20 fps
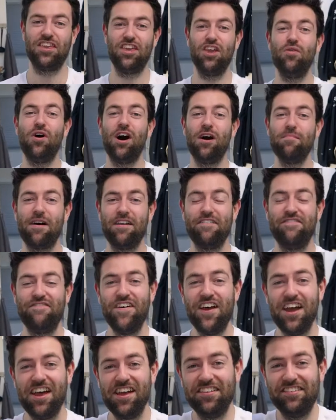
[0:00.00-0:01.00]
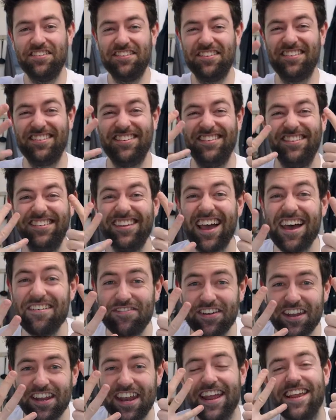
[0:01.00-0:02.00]
You are my first
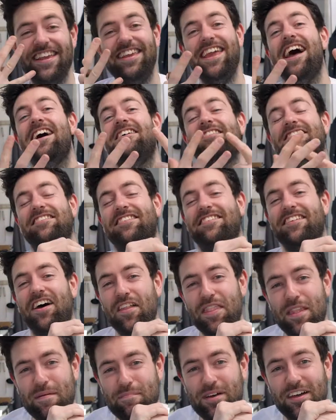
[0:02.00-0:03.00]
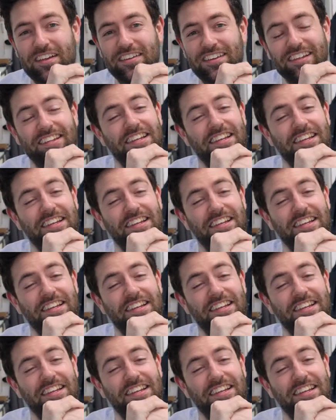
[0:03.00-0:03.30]
7 guests on the bus.